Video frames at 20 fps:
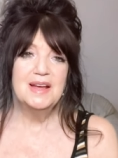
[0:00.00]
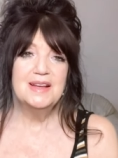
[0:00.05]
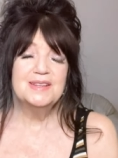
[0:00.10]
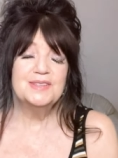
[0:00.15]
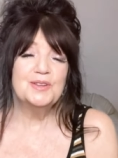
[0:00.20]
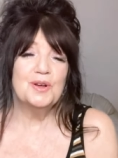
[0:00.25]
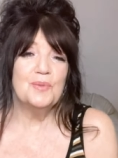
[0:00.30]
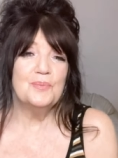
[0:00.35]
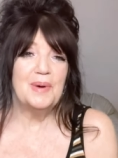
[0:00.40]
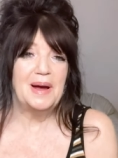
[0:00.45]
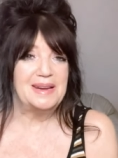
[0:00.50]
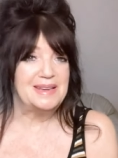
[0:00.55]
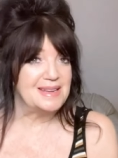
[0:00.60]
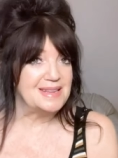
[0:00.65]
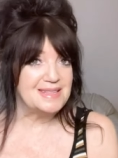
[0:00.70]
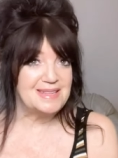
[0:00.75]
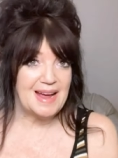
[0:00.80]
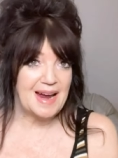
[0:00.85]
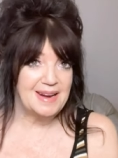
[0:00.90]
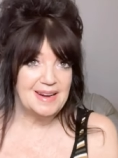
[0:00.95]
So by
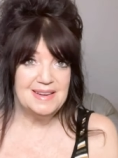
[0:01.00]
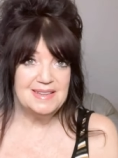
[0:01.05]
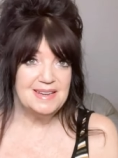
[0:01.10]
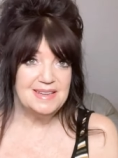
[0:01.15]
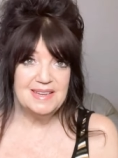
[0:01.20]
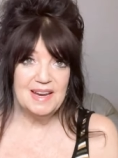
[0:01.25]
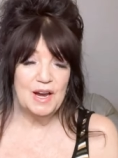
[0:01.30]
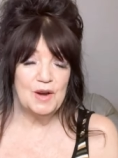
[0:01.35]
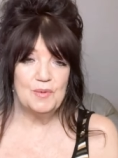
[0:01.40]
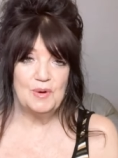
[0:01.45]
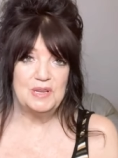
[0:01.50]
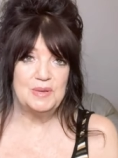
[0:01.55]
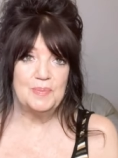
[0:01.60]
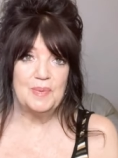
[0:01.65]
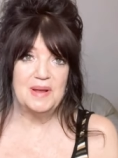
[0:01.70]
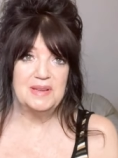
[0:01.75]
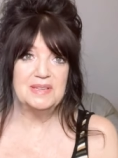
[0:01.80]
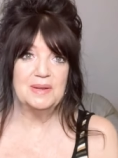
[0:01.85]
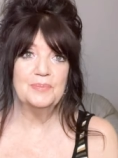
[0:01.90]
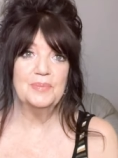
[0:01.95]
deciding to take
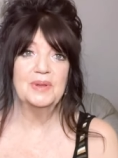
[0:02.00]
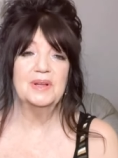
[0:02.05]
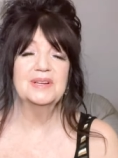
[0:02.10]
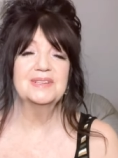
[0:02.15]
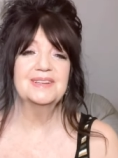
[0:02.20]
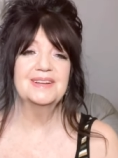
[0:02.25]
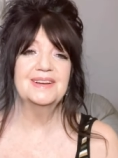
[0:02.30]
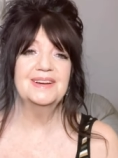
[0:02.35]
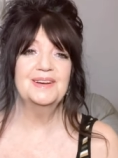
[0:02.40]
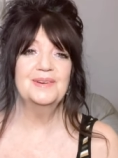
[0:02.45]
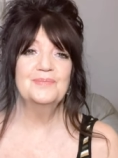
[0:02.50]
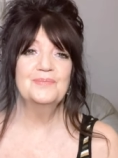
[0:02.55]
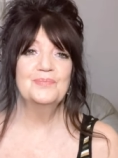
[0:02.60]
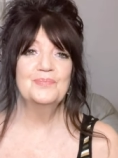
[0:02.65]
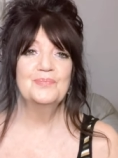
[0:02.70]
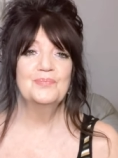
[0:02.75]
responsibility,